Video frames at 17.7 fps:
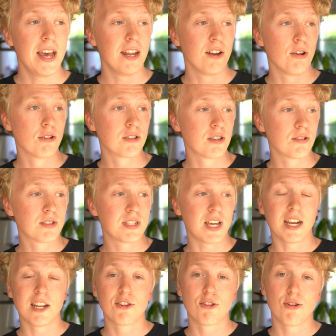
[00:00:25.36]
and also
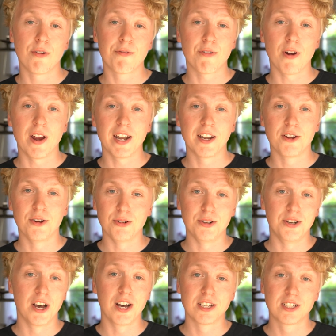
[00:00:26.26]
send it to a friend who
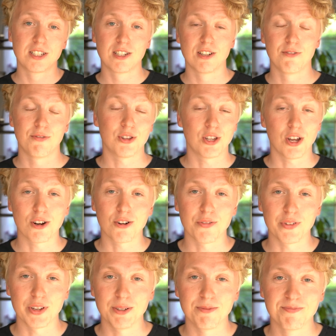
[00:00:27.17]
does
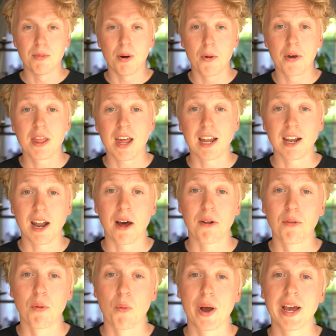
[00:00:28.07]
photography. But with that out
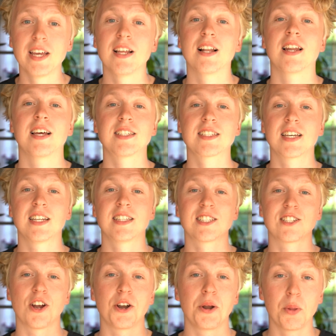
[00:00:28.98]
of the way, let's get
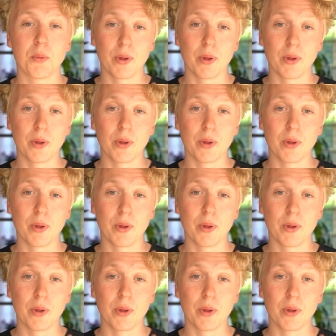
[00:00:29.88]
started